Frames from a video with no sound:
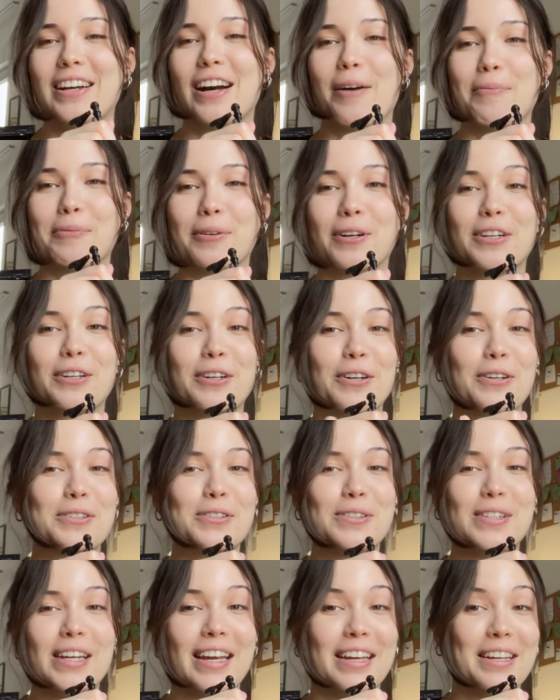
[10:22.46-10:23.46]
I want to go
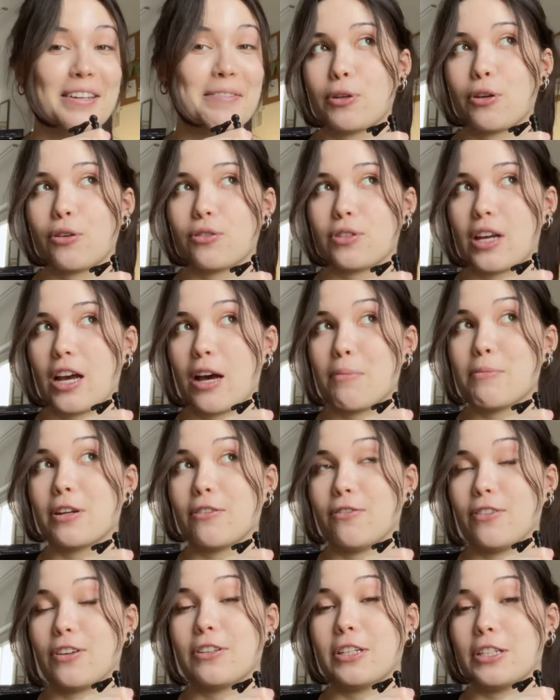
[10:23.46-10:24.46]
today because I'm in
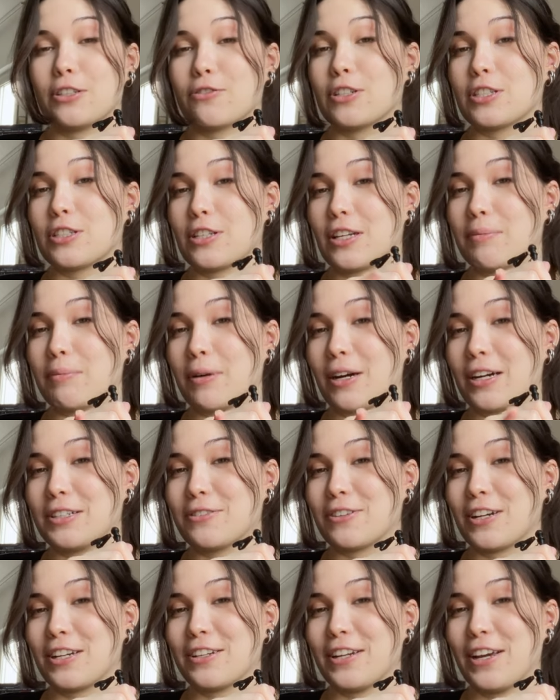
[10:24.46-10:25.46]
a very interesting
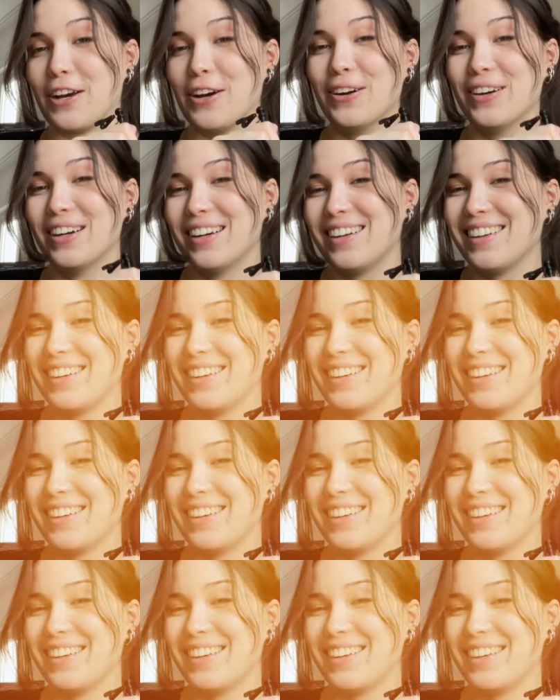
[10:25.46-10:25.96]
part right now.